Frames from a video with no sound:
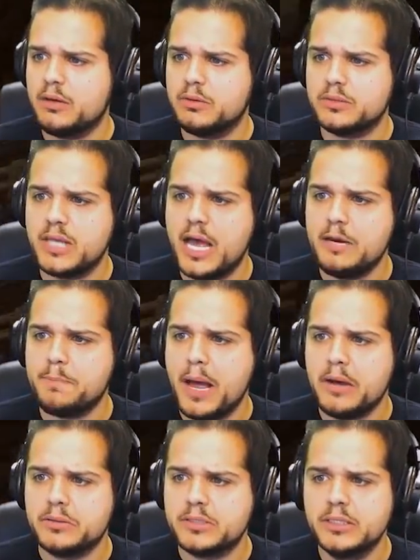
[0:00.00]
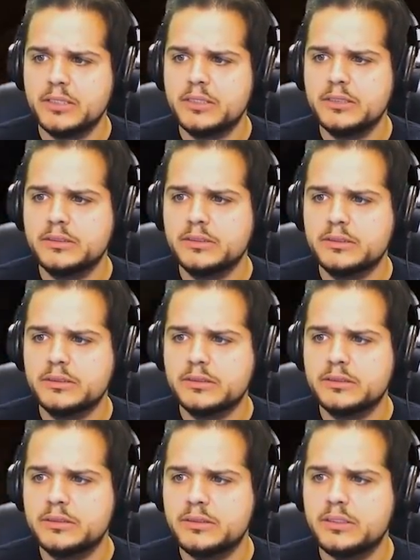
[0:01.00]
What the heck was that about?
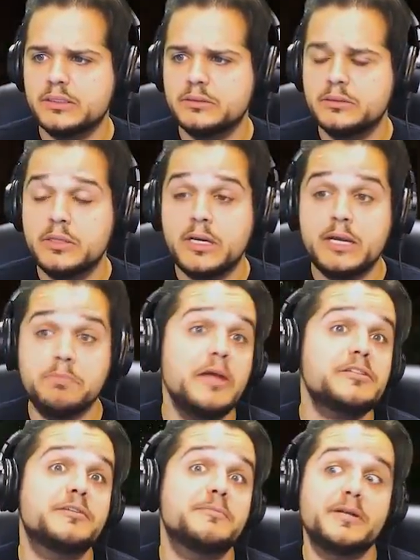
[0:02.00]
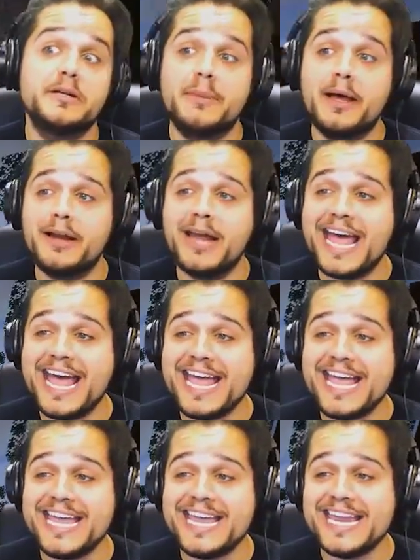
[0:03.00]
Huh. It must have been
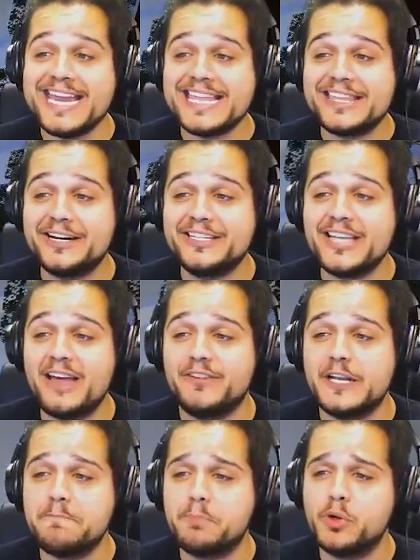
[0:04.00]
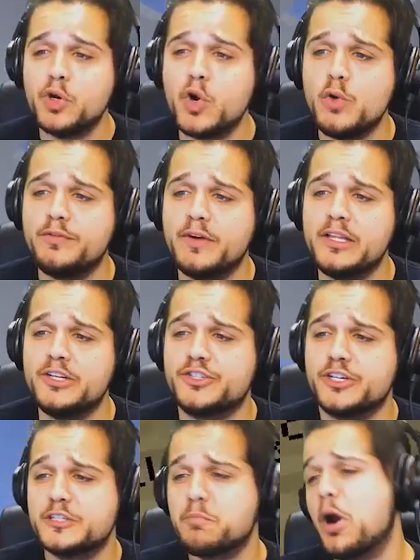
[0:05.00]
about, a 37. Improved
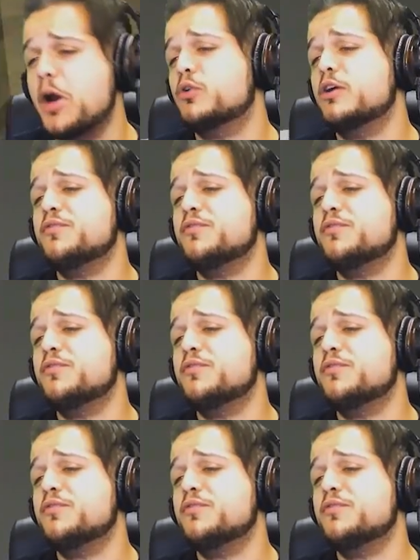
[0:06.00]
villages.